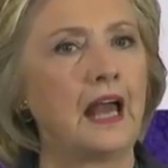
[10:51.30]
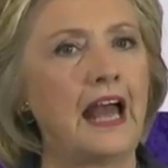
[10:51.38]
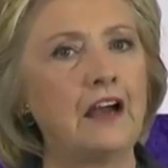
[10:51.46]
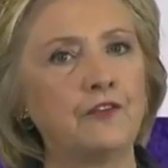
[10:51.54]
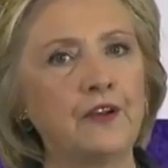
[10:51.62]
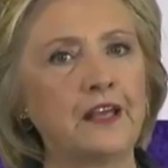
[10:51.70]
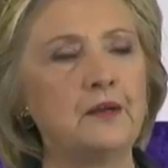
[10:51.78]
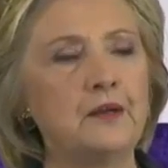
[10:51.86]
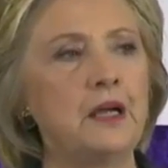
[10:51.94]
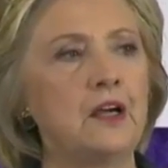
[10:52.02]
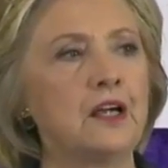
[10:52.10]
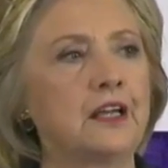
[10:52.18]
African
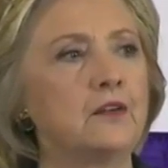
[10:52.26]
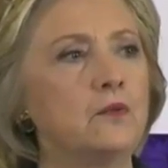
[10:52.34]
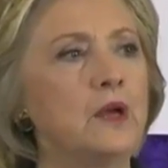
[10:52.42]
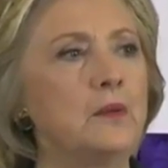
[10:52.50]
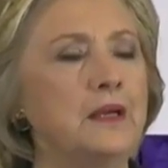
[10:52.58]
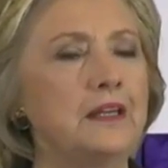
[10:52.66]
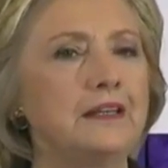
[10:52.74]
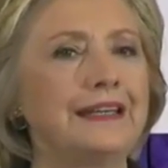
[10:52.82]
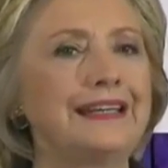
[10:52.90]
American women